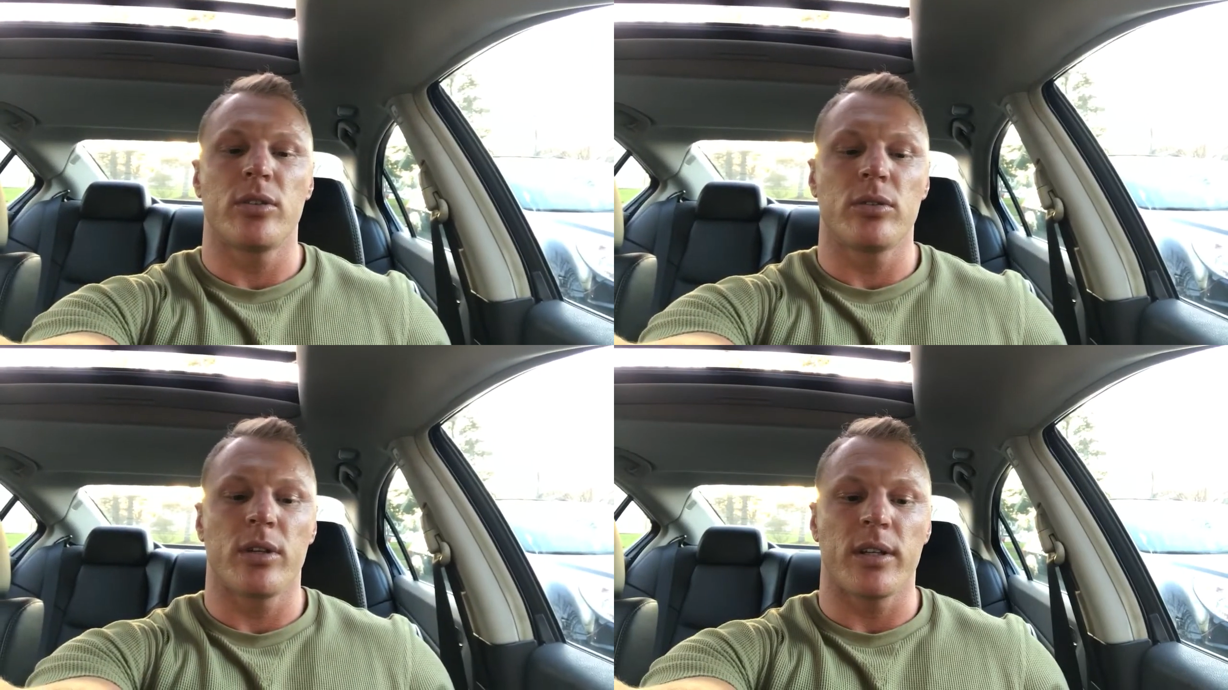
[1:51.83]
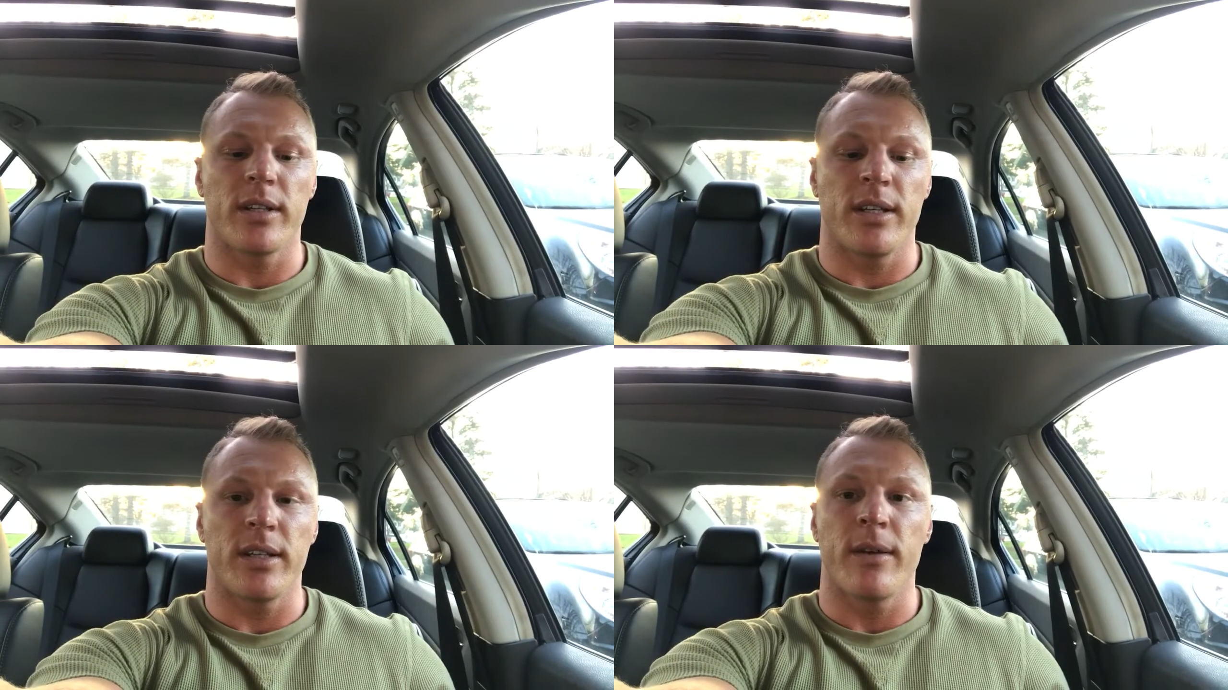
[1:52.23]
to get
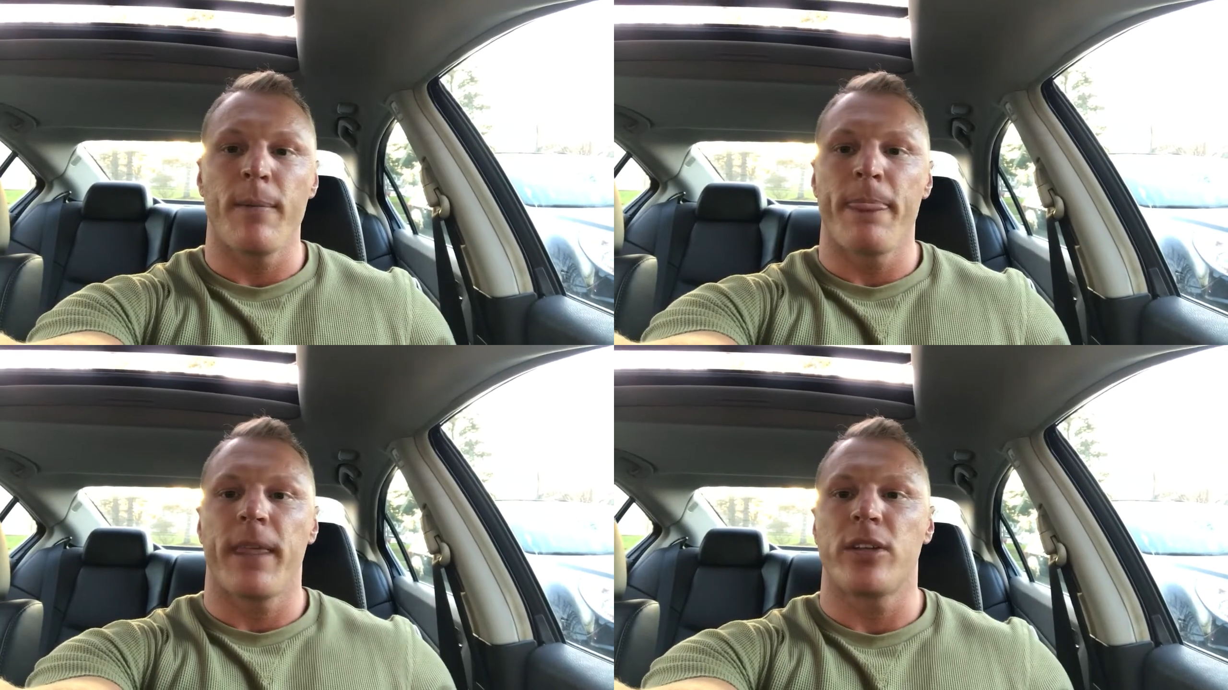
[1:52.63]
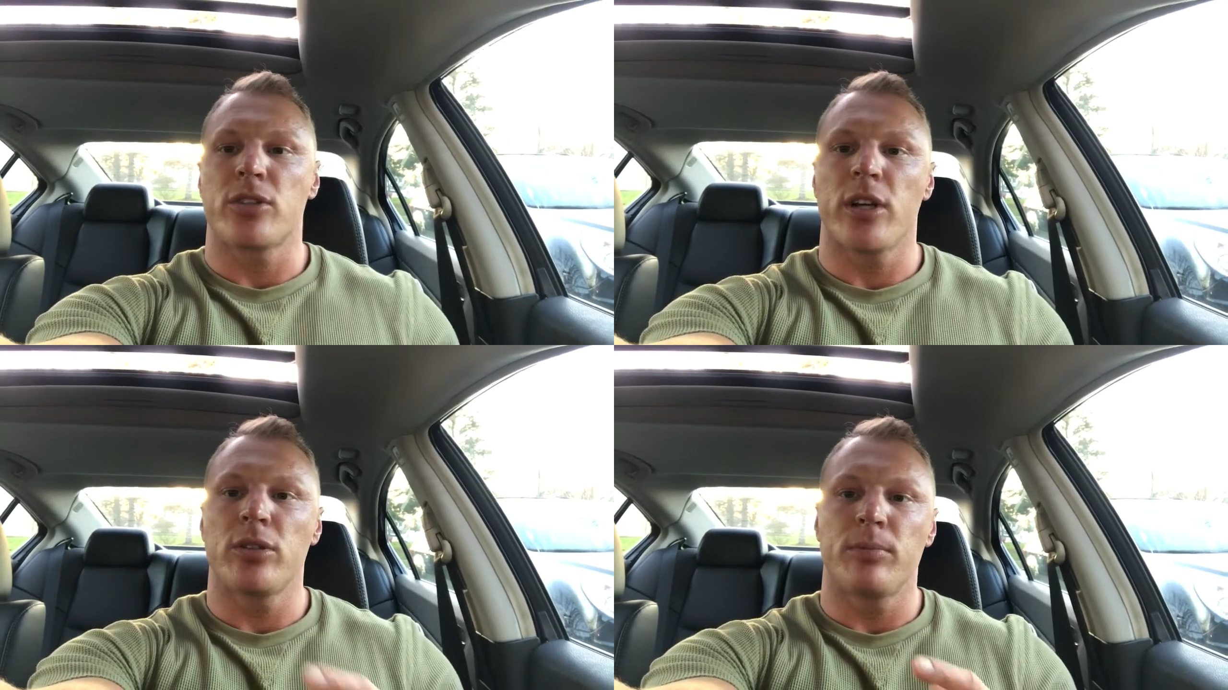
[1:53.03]
lean and
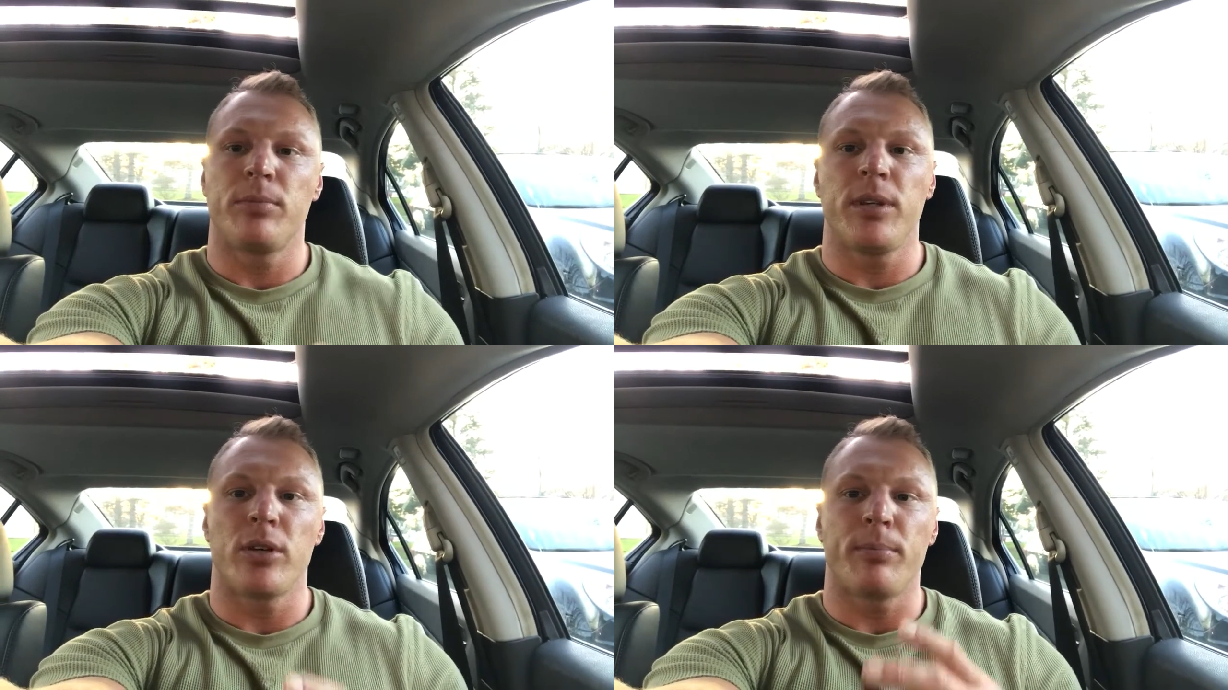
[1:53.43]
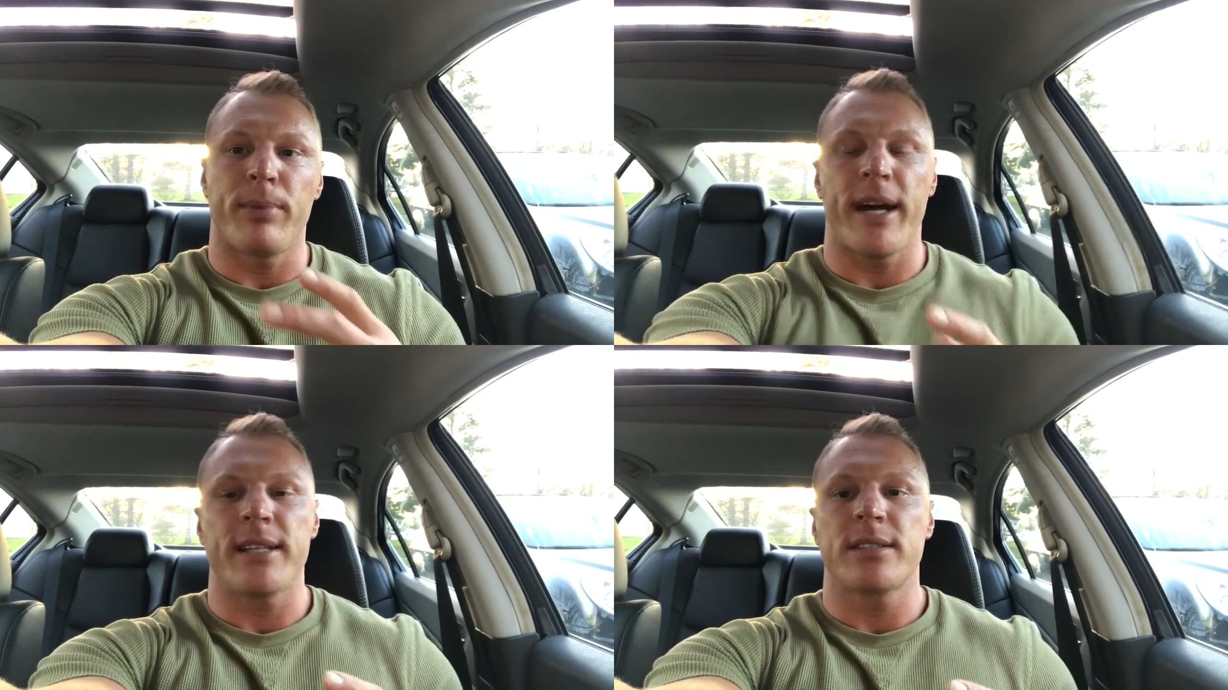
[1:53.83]
try to be your
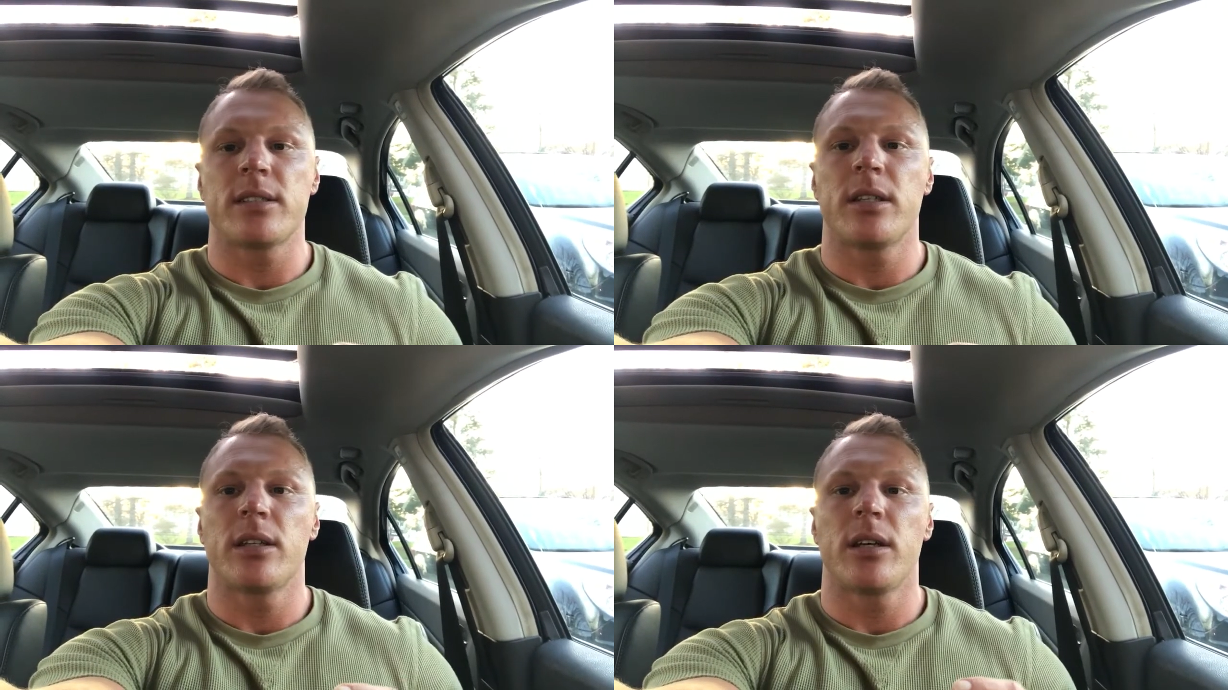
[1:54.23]
best